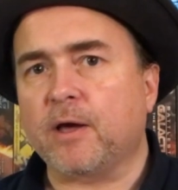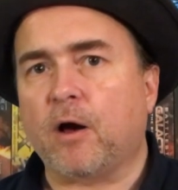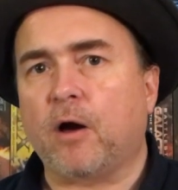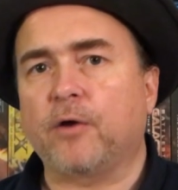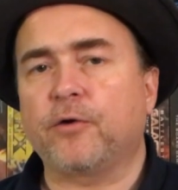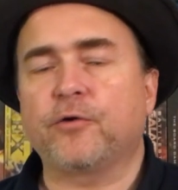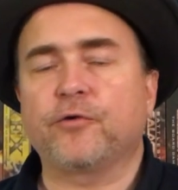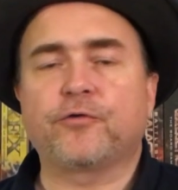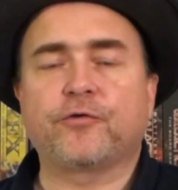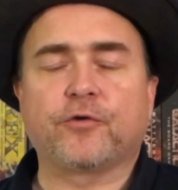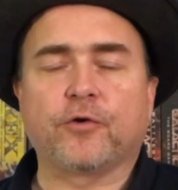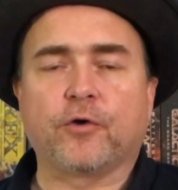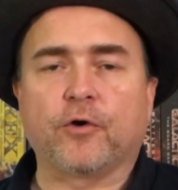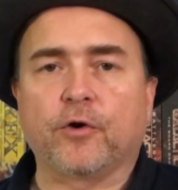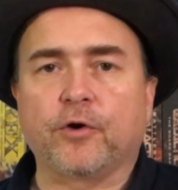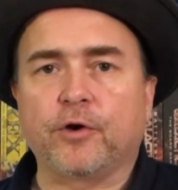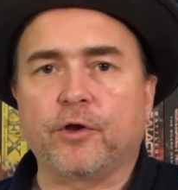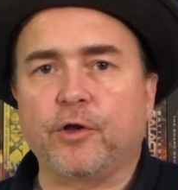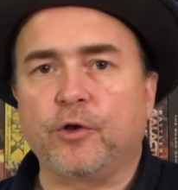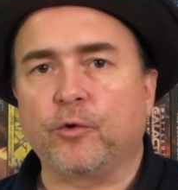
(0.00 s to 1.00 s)
on your
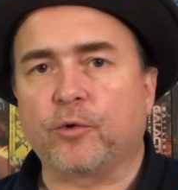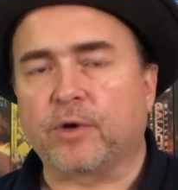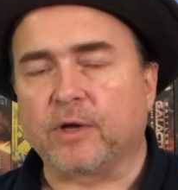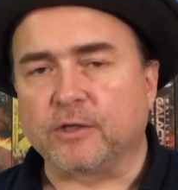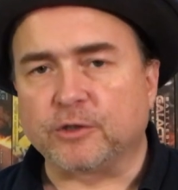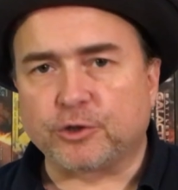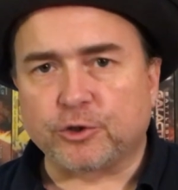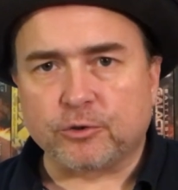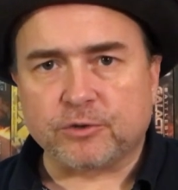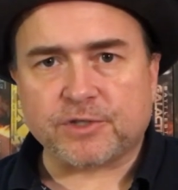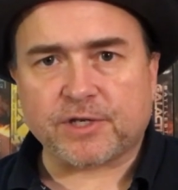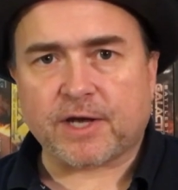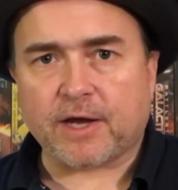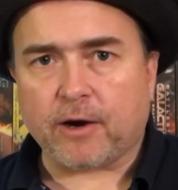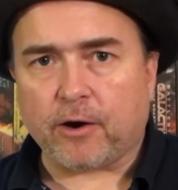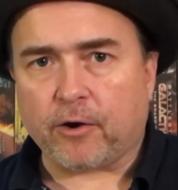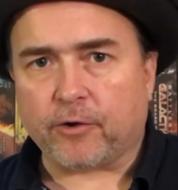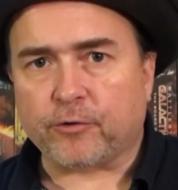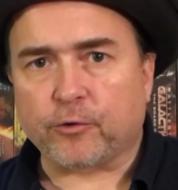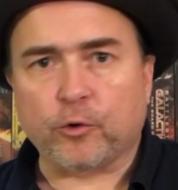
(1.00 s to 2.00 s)
turn, you can choose a
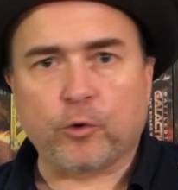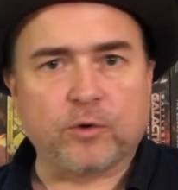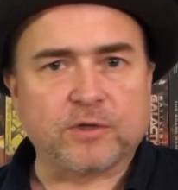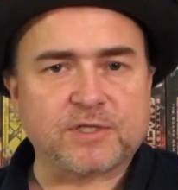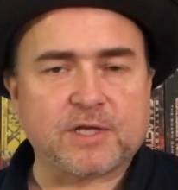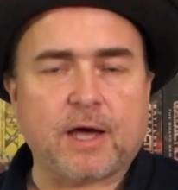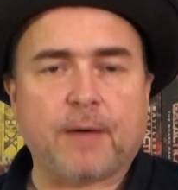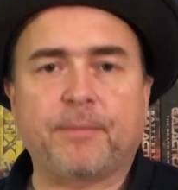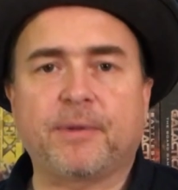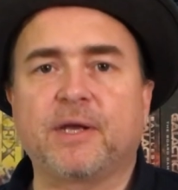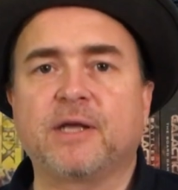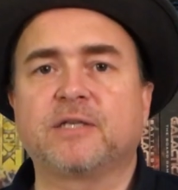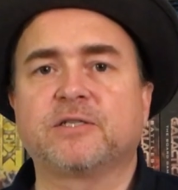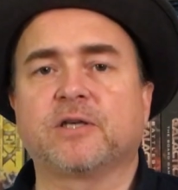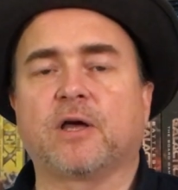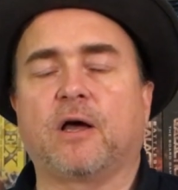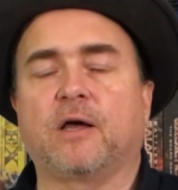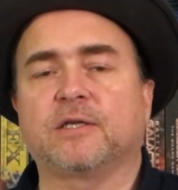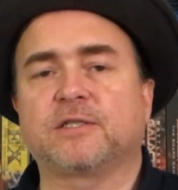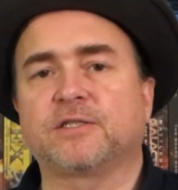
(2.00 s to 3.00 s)
character who has not been
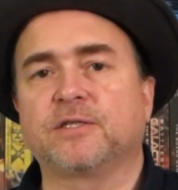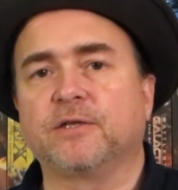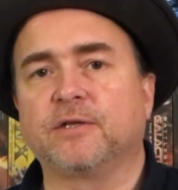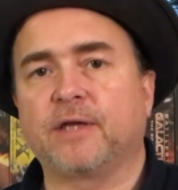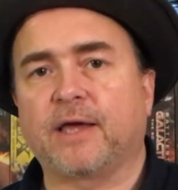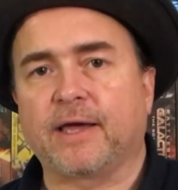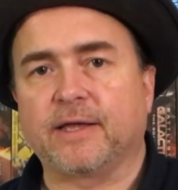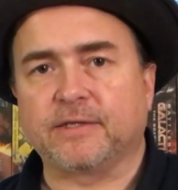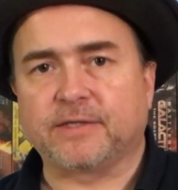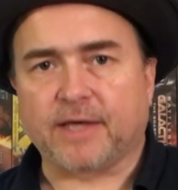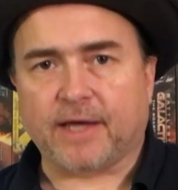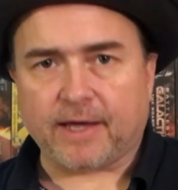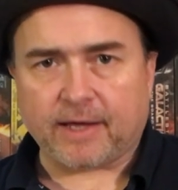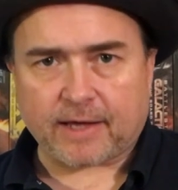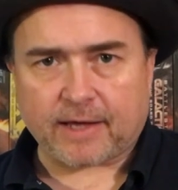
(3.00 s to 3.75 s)
exhausted and take